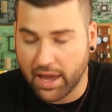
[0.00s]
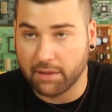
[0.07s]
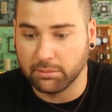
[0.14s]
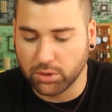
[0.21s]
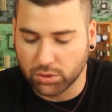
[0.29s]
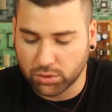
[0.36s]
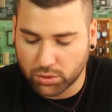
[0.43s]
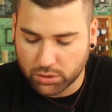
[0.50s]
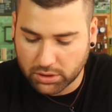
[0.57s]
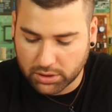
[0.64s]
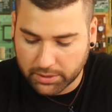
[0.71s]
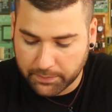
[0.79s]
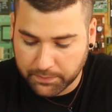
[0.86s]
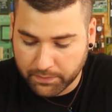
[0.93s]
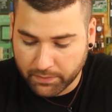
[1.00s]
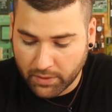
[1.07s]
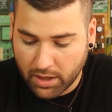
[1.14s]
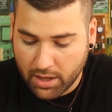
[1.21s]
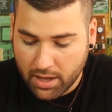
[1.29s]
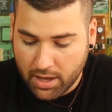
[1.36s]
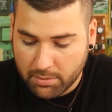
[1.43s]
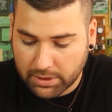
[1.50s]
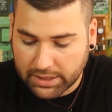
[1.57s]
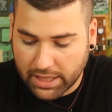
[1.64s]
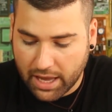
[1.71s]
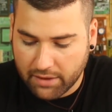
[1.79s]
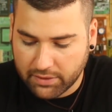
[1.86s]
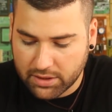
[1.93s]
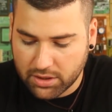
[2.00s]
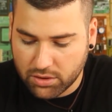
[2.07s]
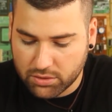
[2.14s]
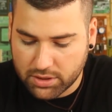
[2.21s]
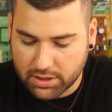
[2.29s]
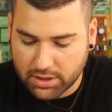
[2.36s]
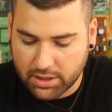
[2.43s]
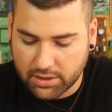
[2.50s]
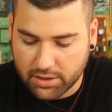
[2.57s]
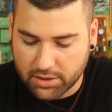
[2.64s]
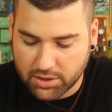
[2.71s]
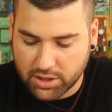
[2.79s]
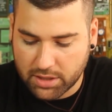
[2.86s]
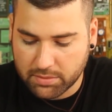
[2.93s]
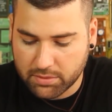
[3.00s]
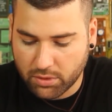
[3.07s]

and Bluetooth, but I haven't used it either, cheap.